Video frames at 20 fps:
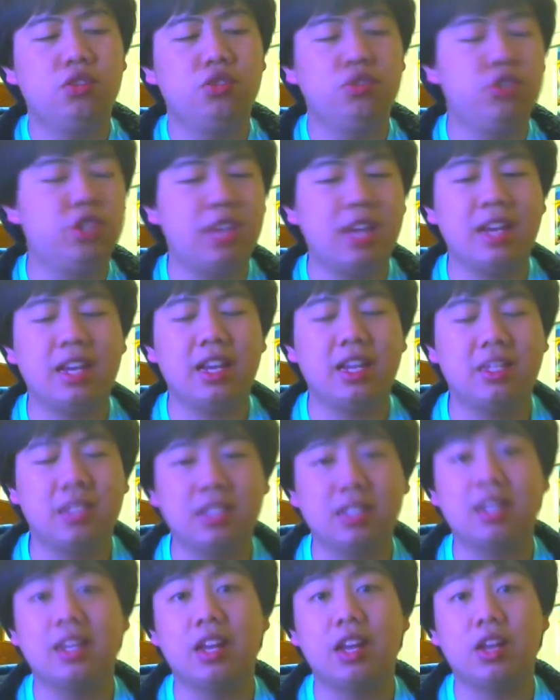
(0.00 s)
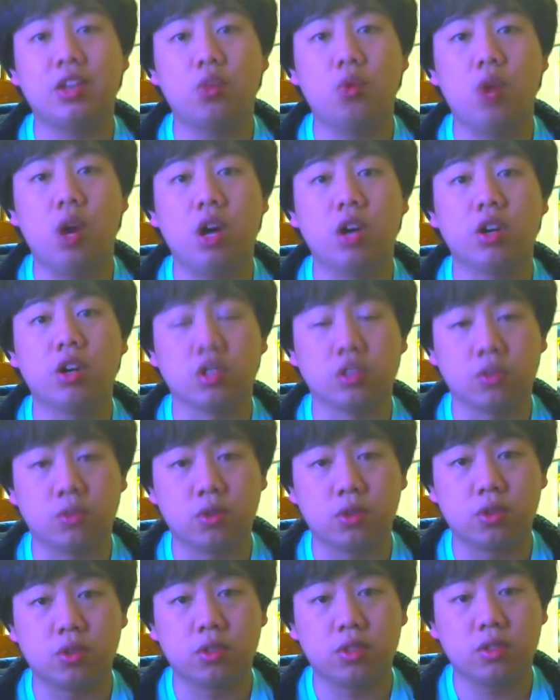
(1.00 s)
just, I guess, testing out the waters,
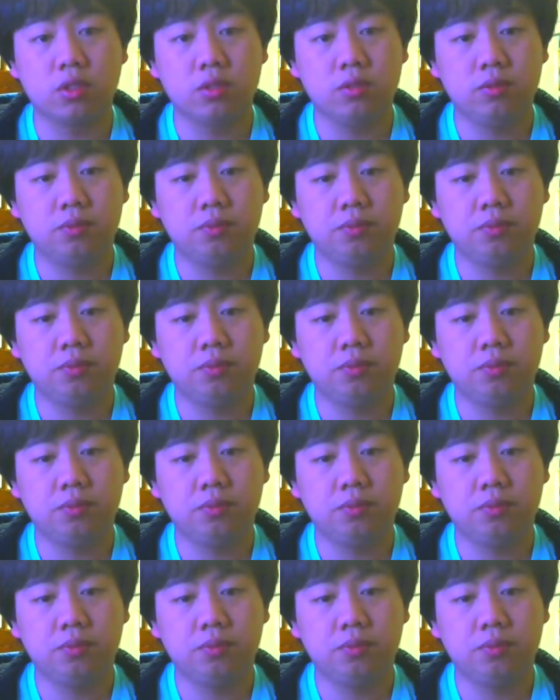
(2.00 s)
of course.